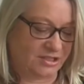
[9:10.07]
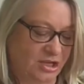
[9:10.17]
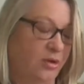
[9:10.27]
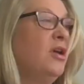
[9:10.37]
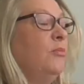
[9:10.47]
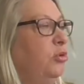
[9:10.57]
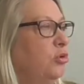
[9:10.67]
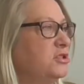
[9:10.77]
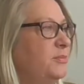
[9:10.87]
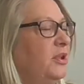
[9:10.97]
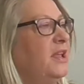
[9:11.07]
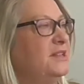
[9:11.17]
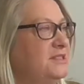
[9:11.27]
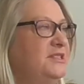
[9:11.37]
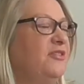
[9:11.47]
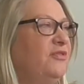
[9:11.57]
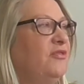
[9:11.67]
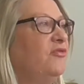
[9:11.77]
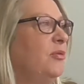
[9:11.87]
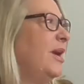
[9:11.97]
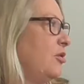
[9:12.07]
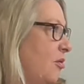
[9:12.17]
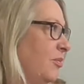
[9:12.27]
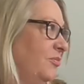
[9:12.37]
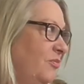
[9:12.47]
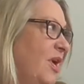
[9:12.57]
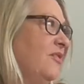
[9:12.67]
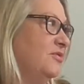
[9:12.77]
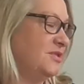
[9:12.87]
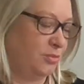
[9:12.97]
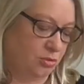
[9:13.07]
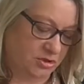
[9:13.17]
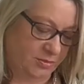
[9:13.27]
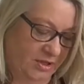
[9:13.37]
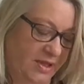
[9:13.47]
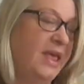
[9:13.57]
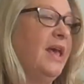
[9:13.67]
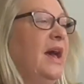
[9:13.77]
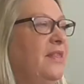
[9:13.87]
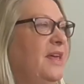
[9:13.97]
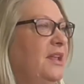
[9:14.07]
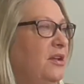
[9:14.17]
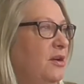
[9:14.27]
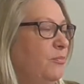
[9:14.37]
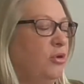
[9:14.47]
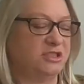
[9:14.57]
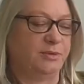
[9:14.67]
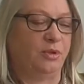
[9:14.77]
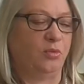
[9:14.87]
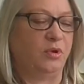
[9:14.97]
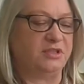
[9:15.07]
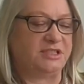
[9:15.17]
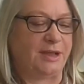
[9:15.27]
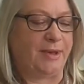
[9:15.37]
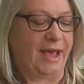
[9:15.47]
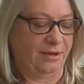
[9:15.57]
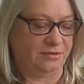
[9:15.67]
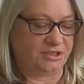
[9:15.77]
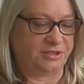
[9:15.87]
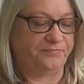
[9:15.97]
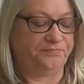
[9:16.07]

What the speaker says: So plausible, it's different from our common way of using plausible, and then possible, one step out.